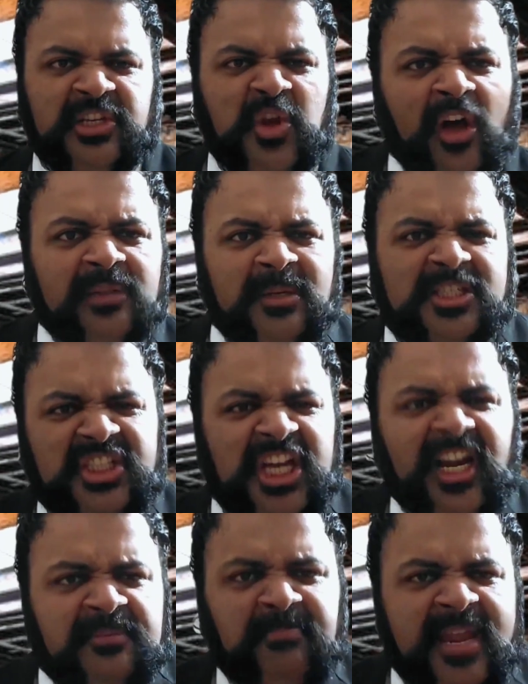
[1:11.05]
You almost
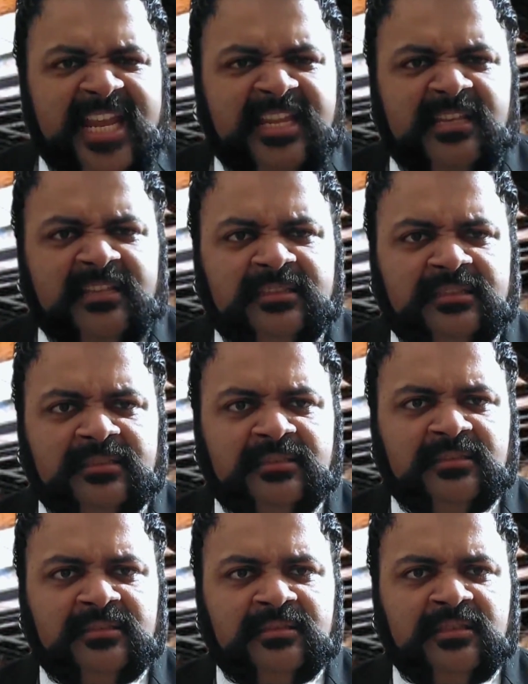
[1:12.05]
shot me.
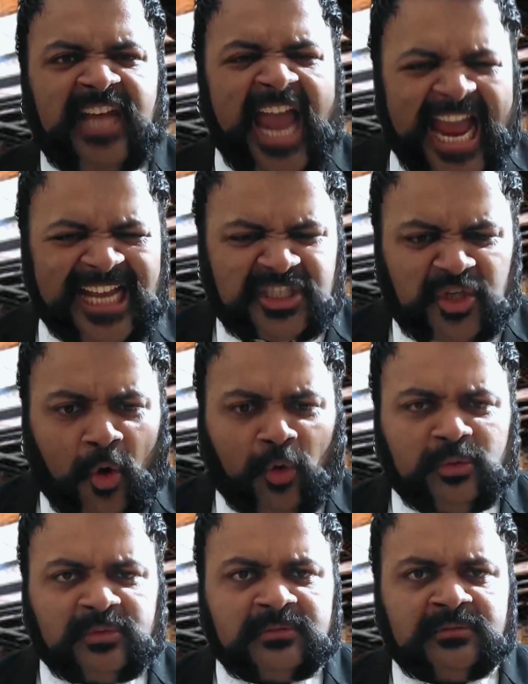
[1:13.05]

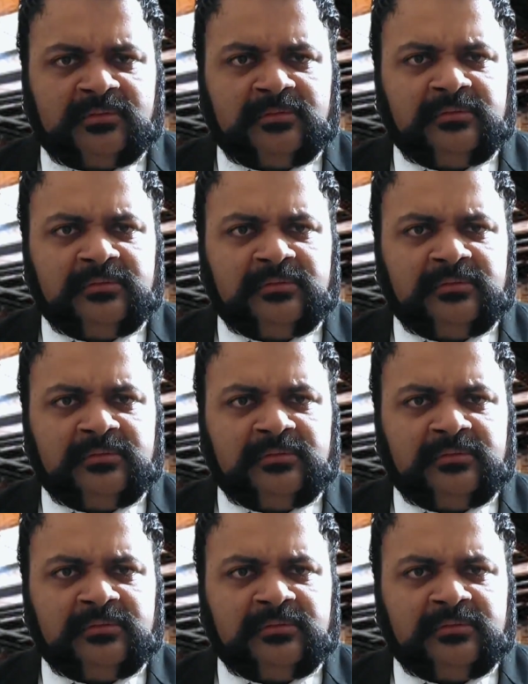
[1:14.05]
Asshole.